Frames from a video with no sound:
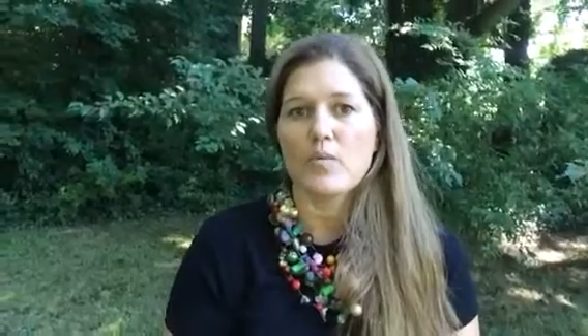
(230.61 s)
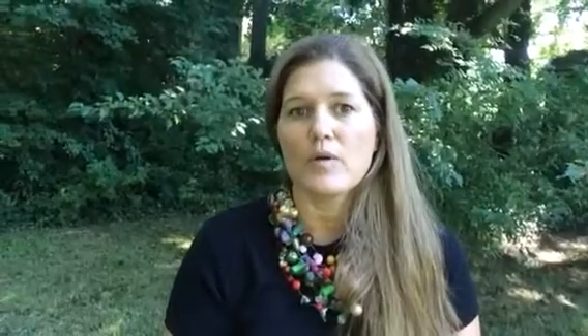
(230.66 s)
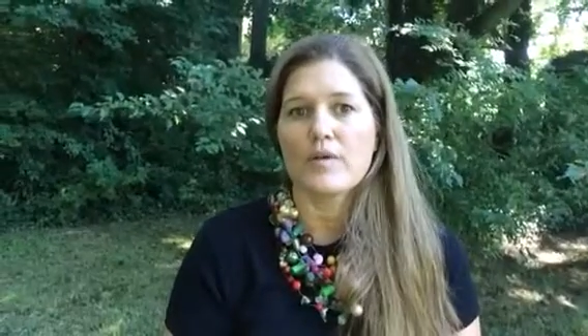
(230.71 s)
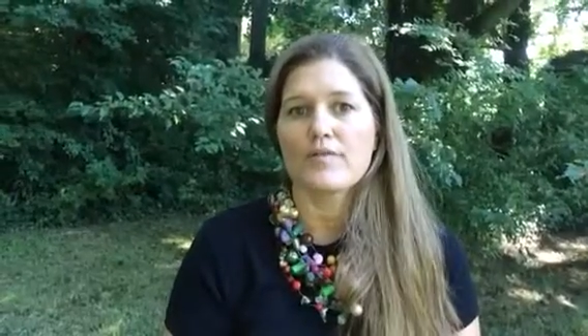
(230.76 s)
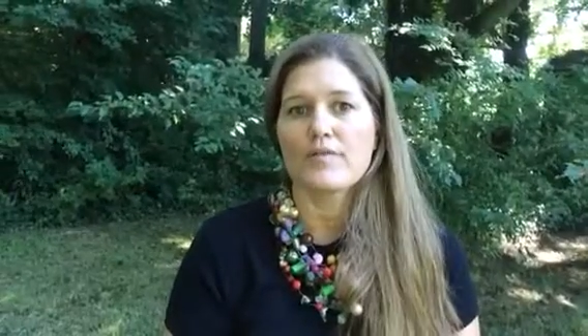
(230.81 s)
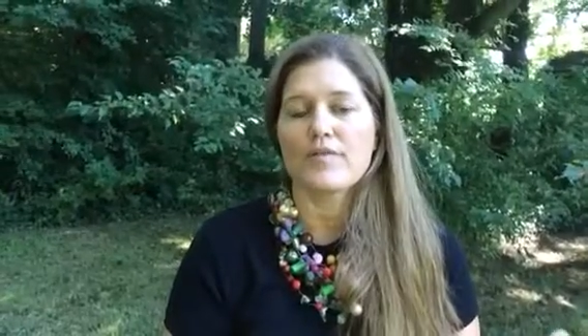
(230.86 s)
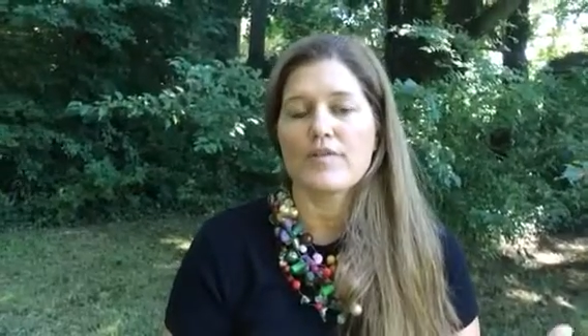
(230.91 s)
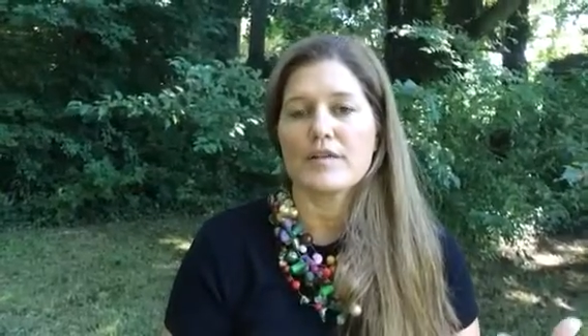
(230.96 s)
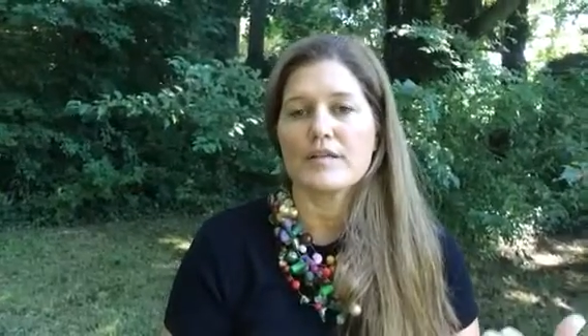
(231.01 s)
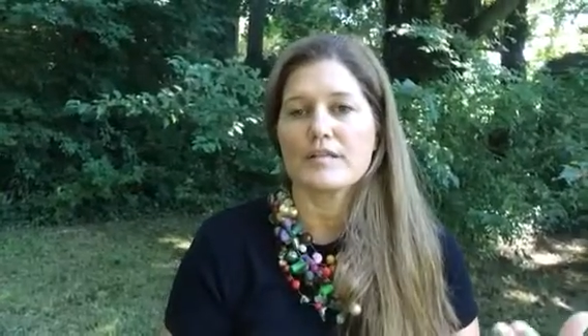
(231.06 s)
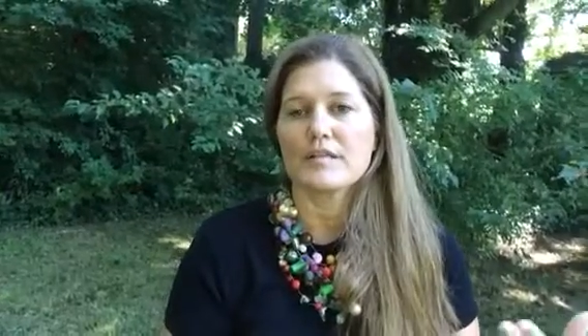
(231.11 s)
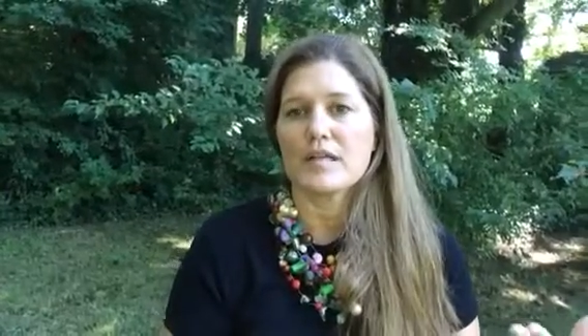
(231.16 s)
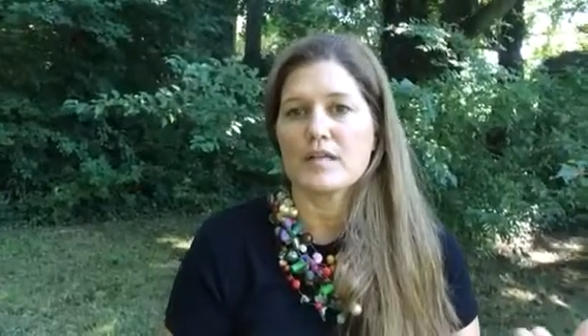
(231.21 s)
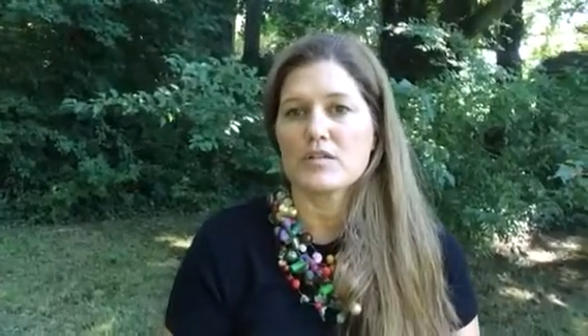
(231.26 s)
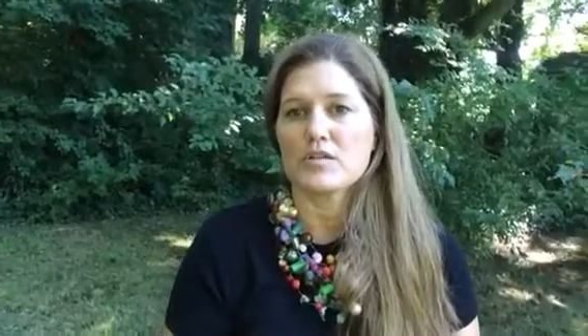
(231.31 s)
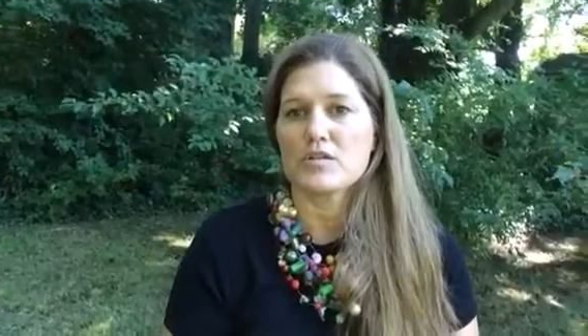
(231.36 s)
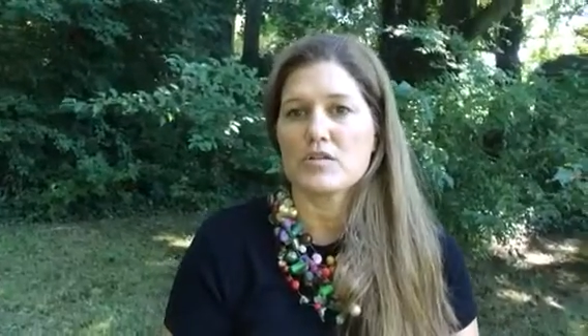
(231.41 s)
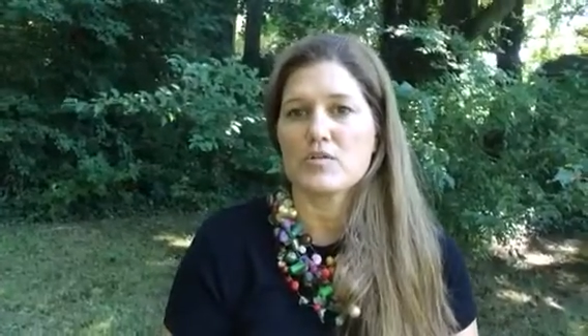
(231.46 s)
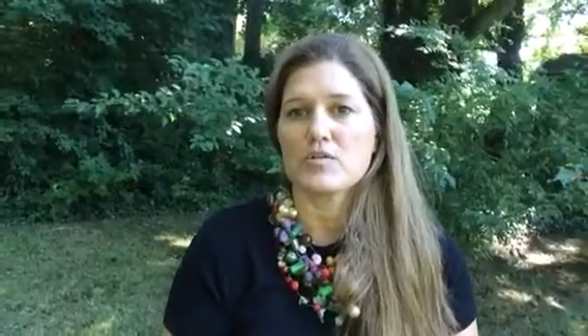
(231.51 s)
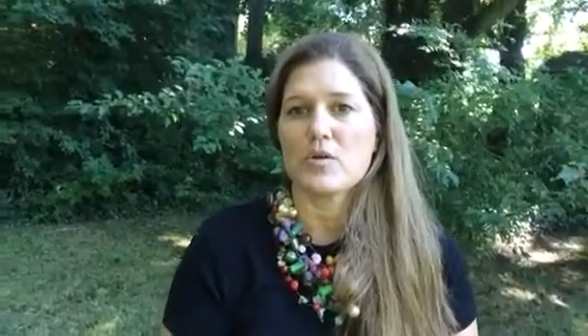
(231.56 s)
one of the things I
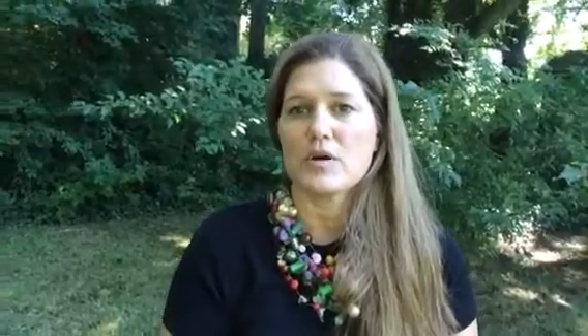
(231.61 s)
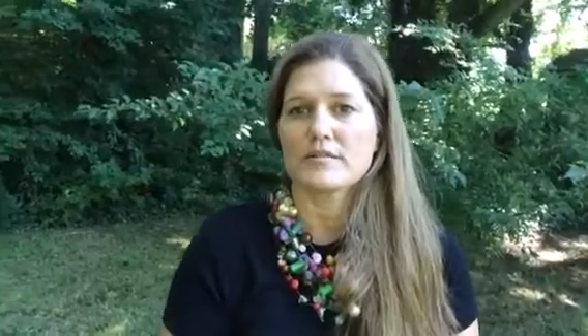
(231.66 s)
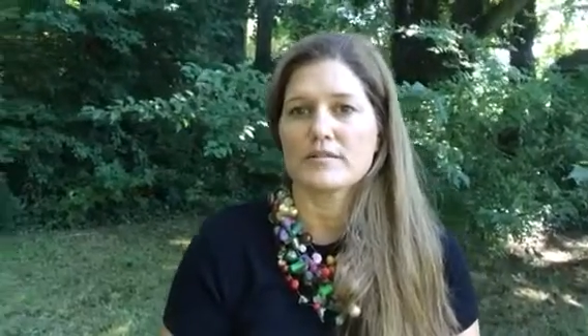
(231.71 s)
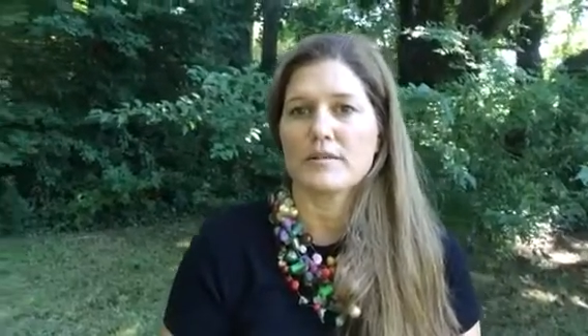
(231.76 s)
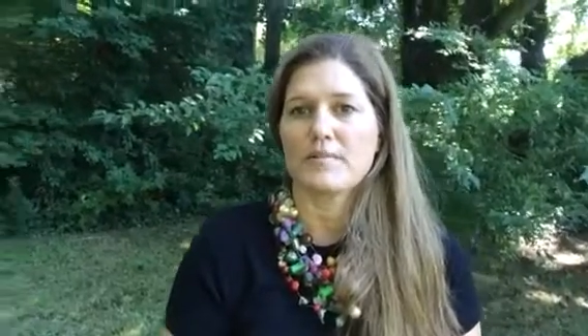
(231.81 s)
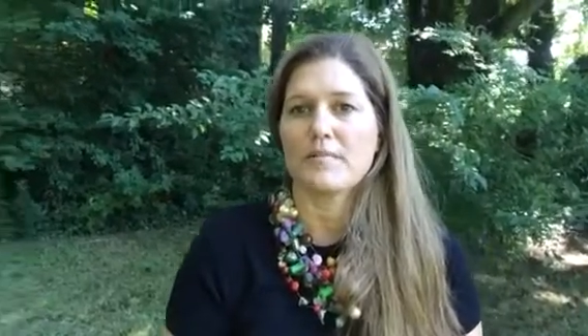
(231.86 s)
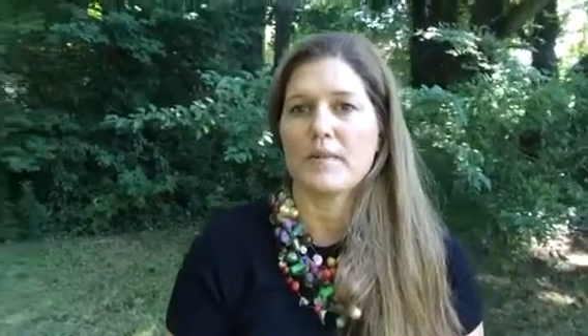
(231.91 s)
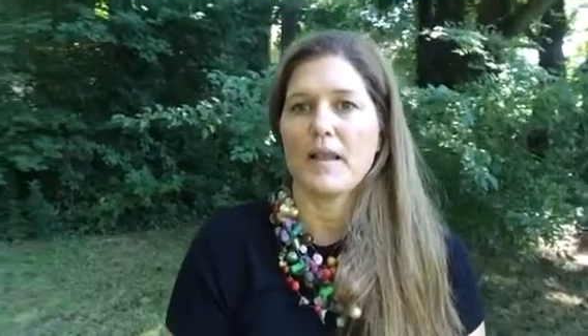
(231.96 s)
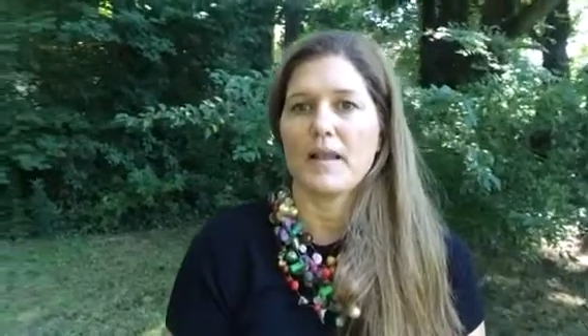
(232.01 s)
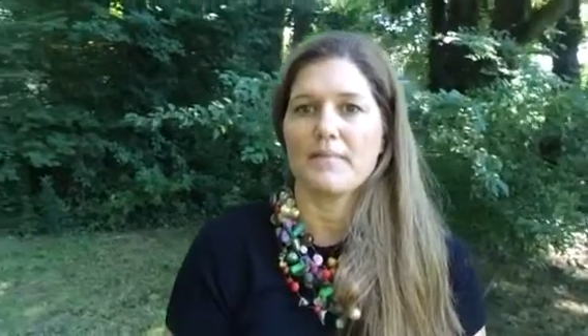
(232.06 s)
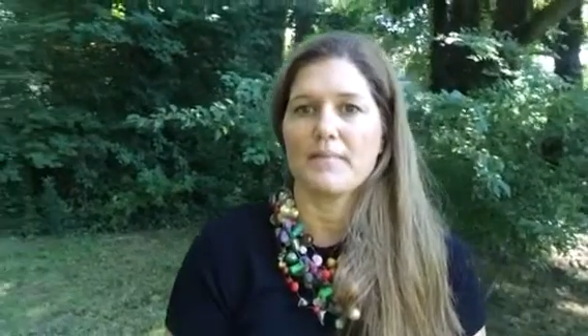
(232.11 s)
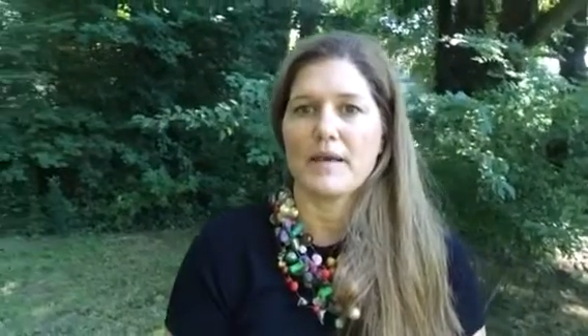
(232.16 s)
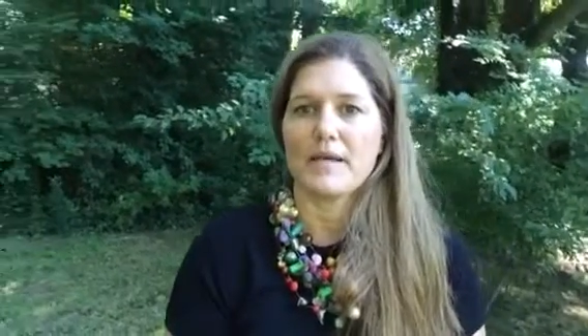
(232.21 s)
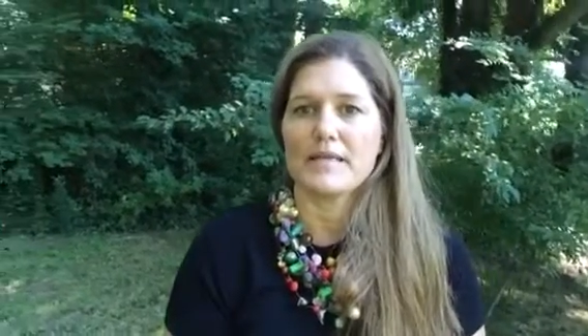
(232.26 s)
do as I plan